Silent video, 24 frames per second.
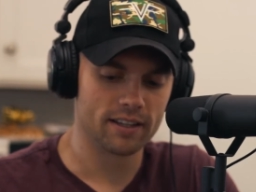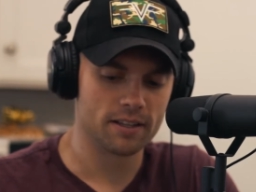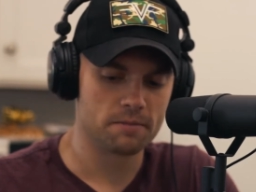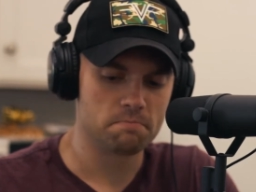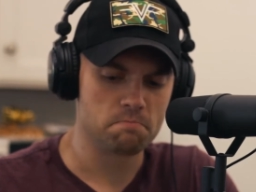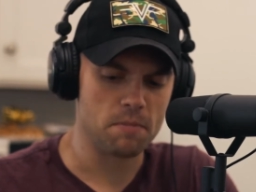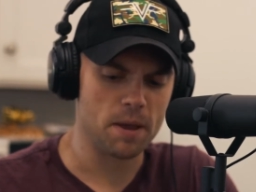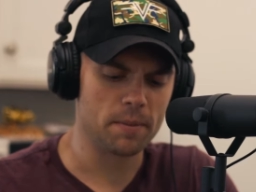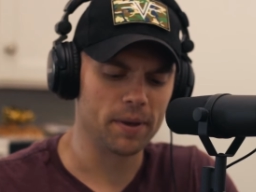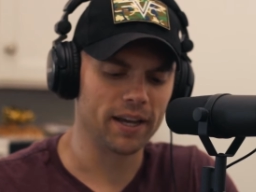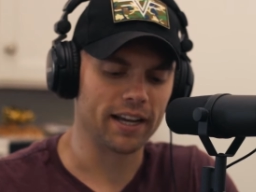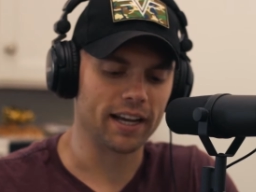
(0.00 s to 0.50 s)

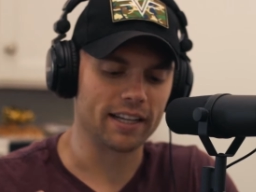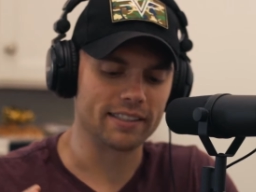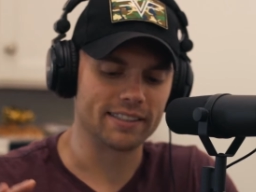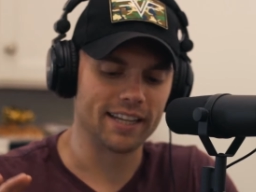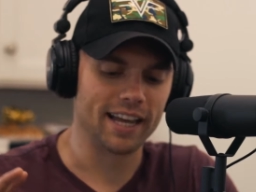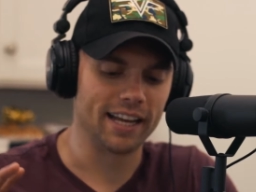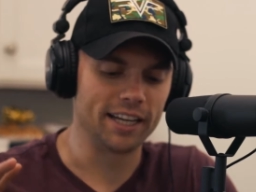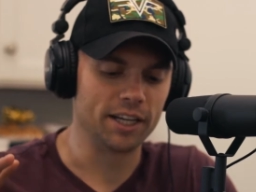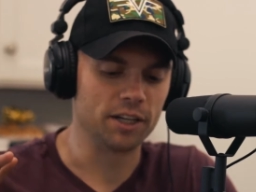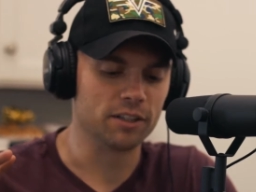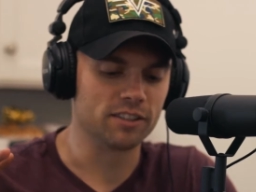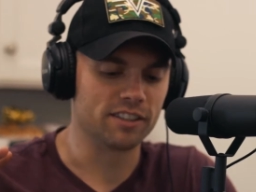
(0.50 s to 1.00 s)
maybe I got
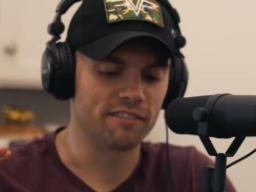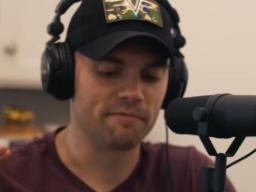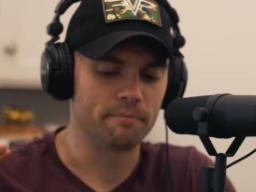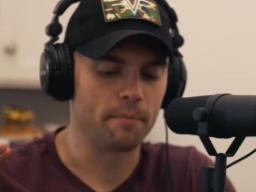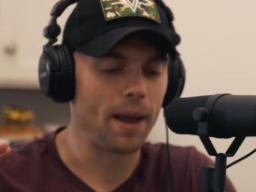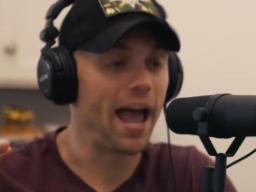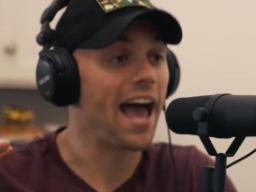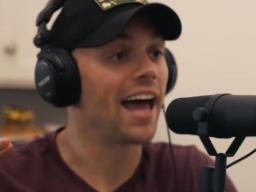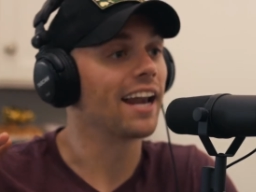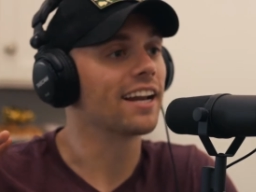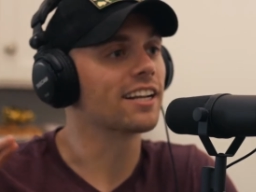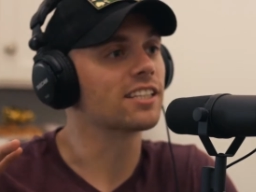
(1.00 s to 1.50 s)
10 years of
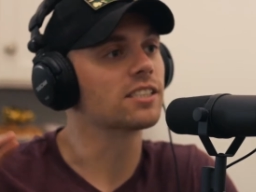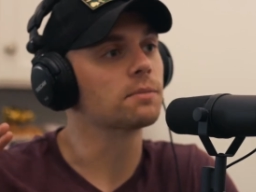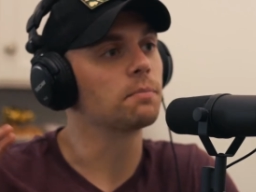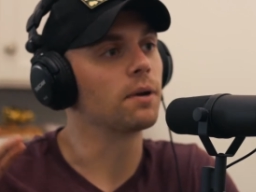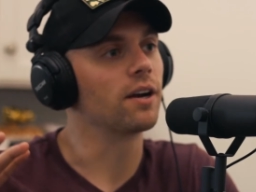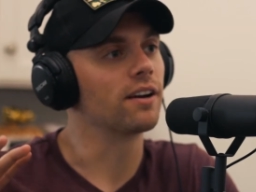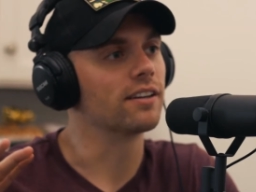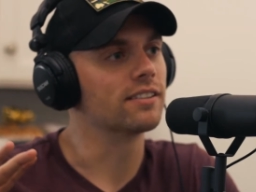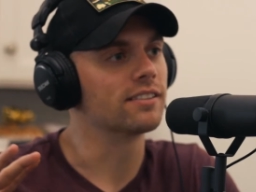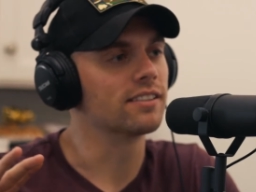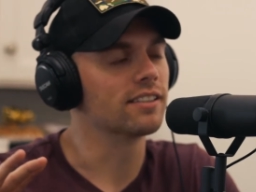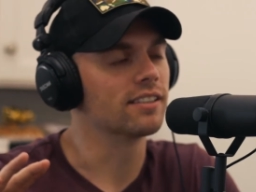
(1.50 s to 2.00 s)
bad
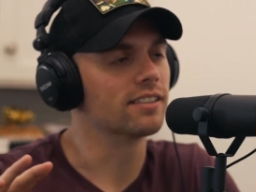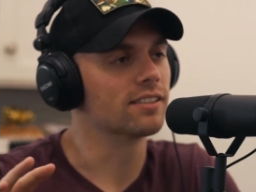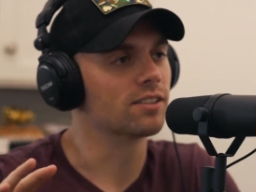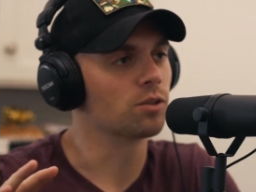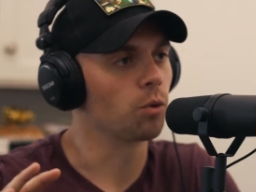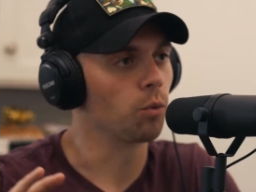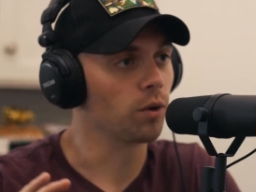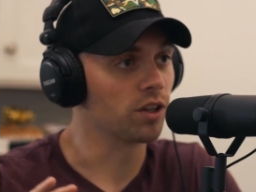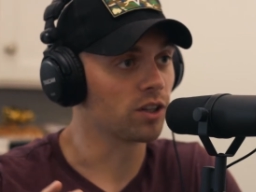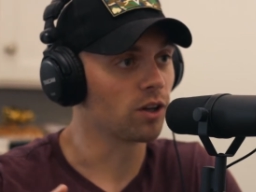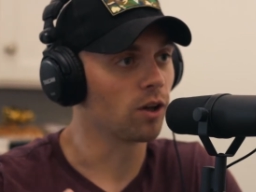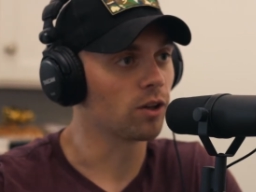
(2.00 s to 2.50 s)
experiences
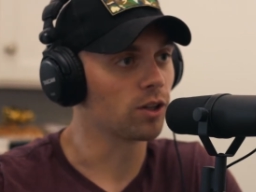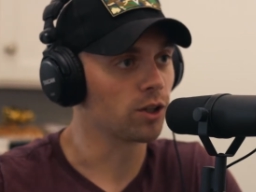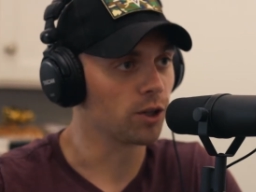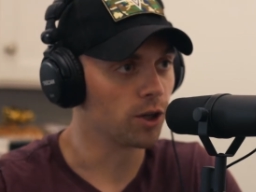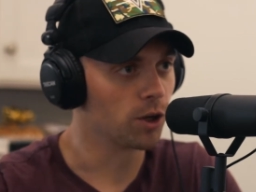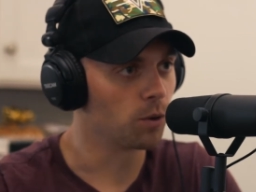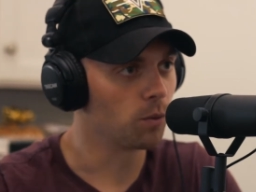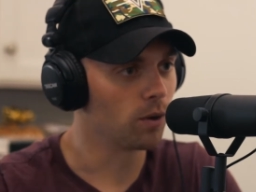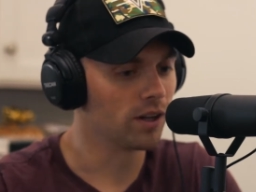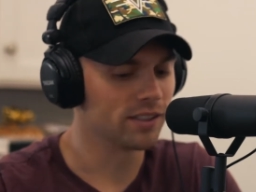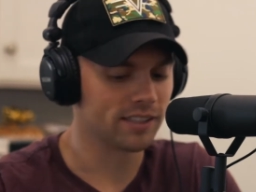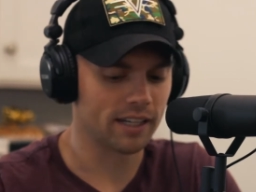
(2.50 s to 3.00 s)
with all the
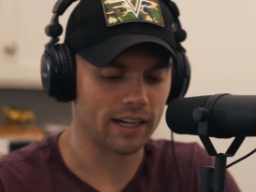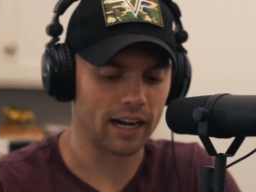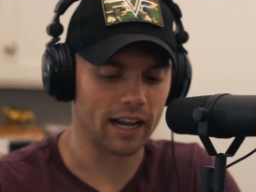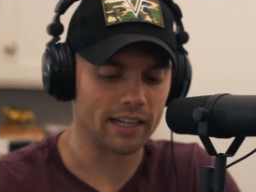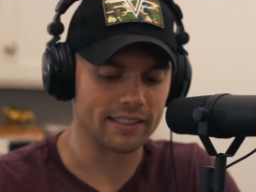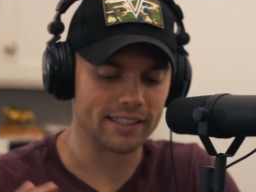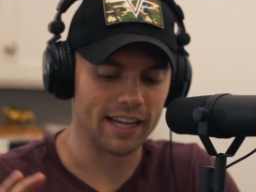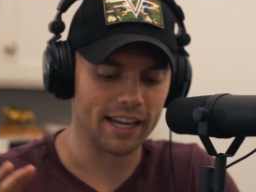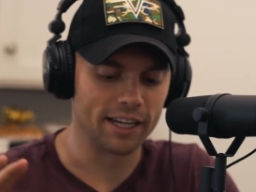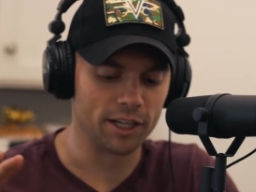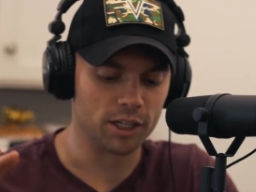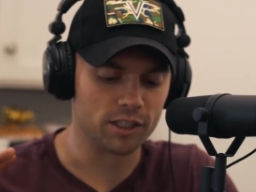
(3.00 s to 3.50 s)
good ones and I
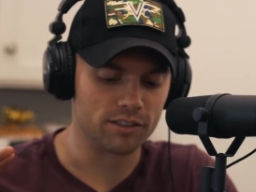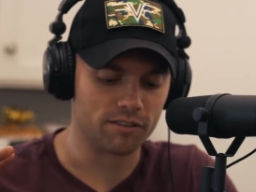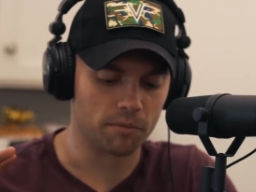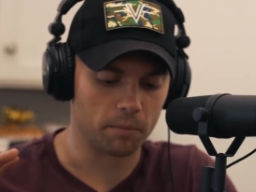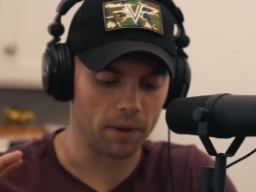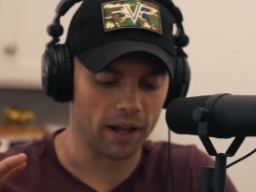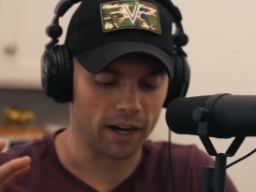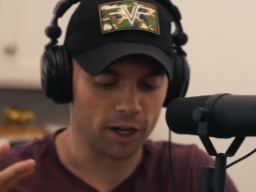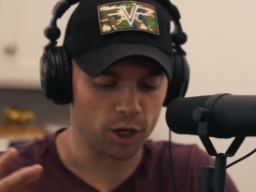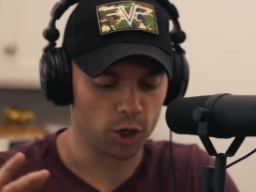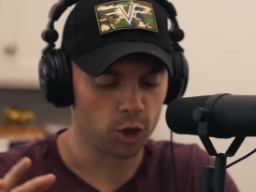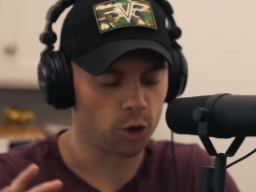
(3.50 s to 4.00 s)
got 10 years of them
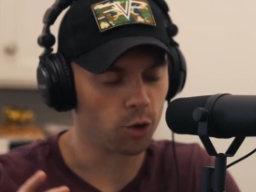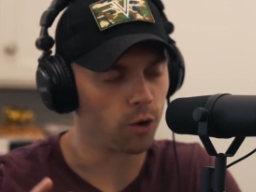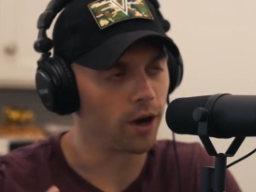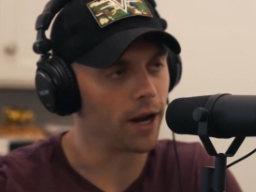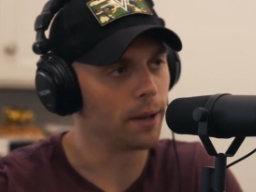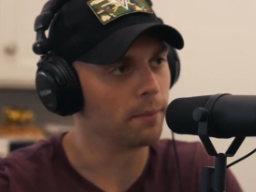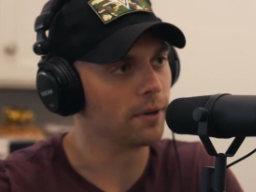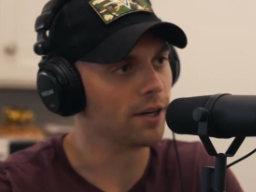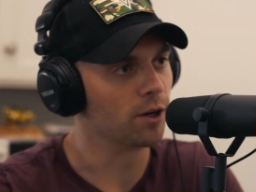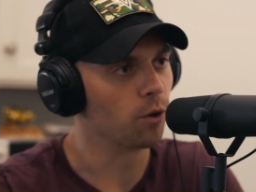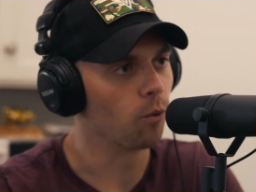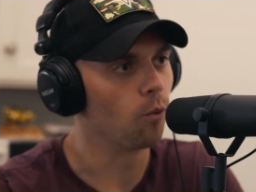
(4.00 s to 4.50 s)
kind of
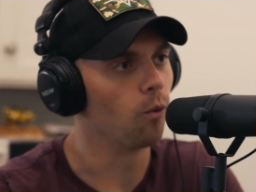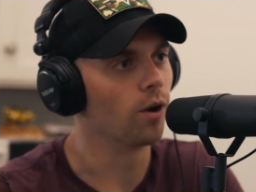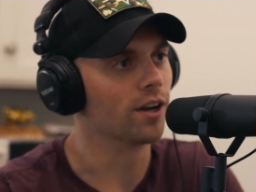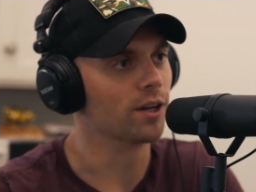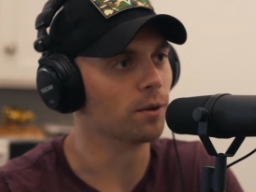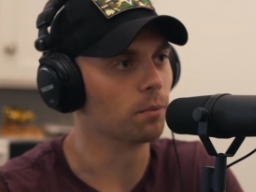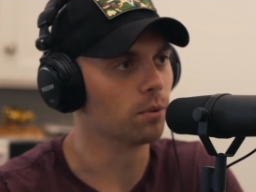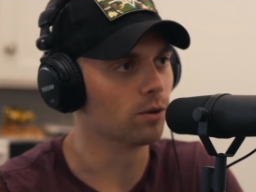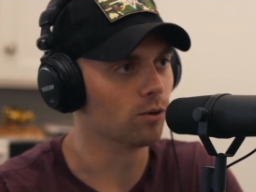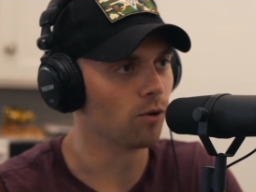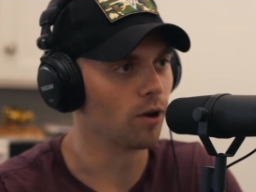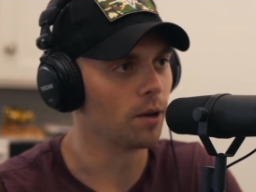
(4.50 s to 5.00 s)
crammed into one
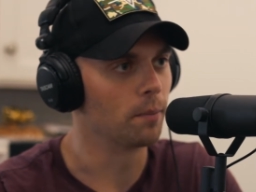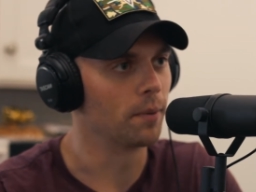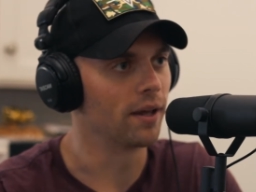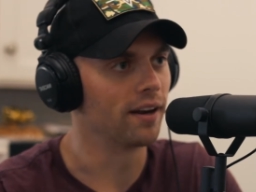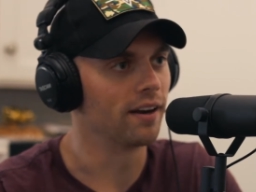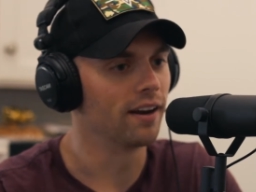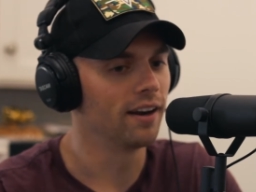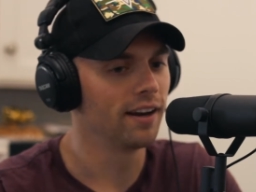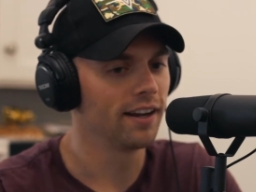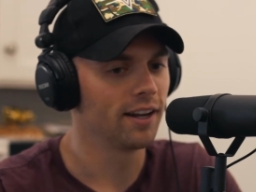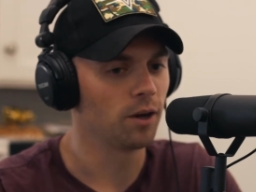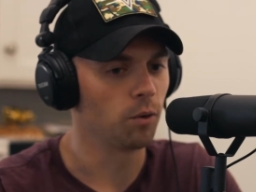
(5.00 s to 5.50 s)

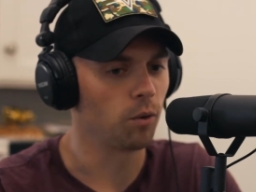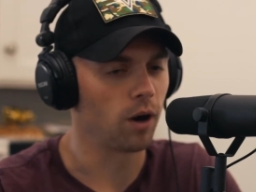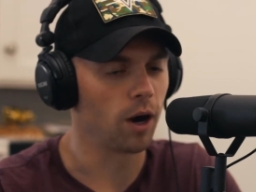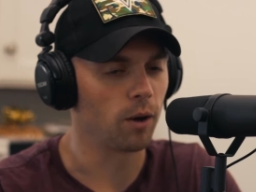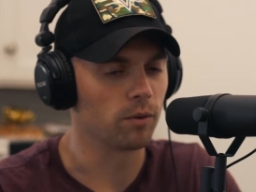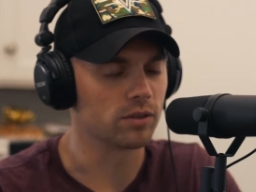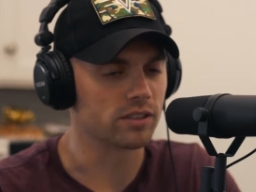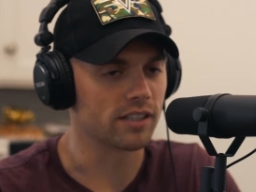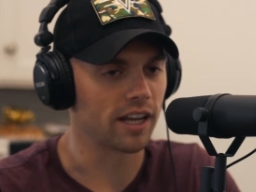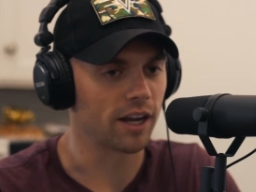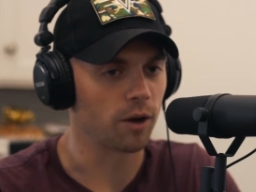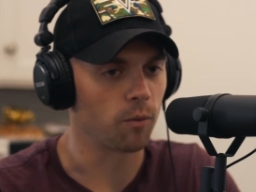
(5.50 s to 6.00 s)
deployment where I
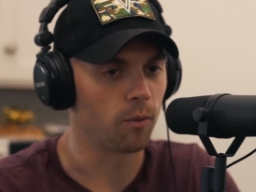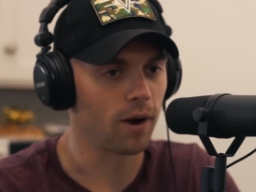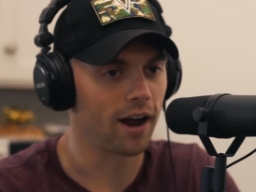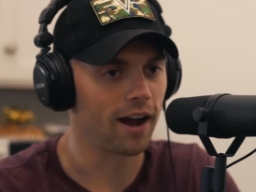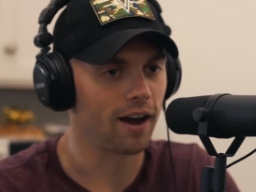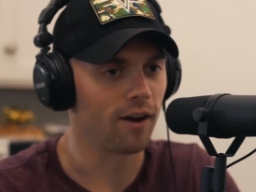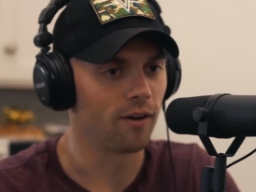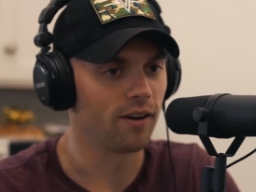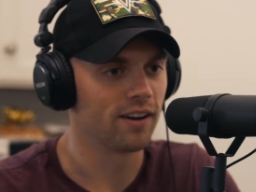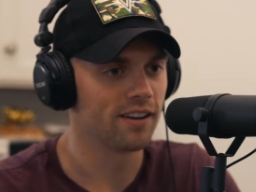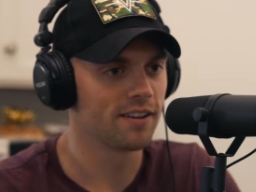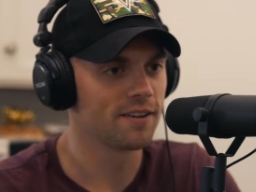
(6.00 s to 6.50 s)
was like,
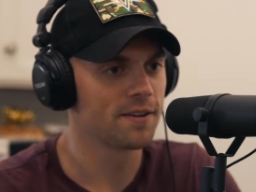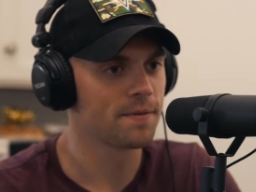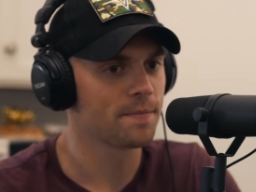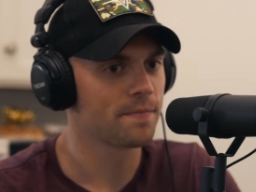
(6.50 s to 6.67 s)
wow,